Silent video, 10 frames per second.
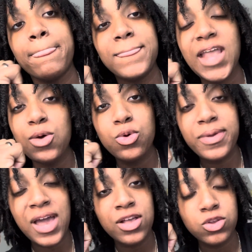that will
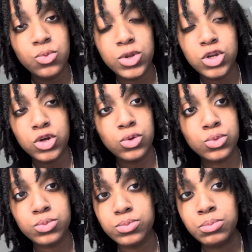be out the
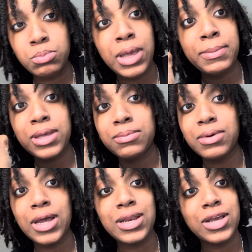window maybe
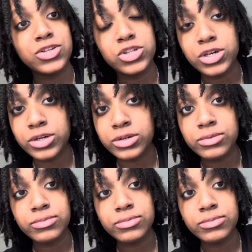by next year.